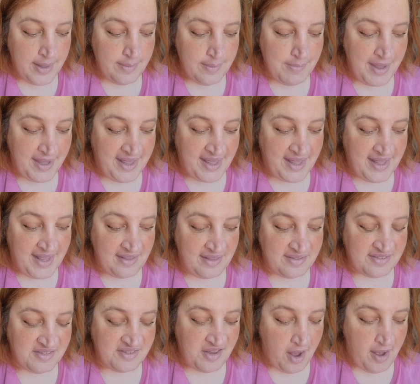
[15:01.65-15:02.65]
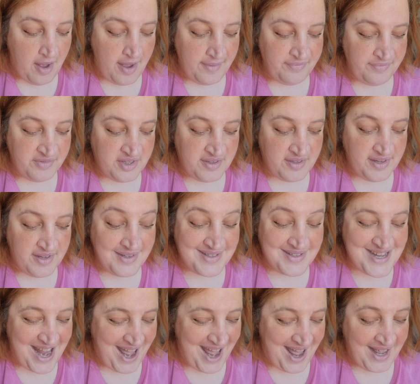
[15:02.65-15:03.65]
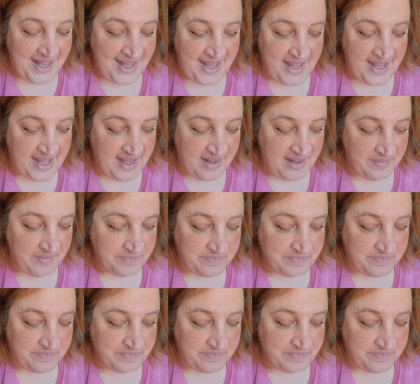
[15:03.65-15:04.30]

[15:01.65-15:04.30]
making it soft and tacky.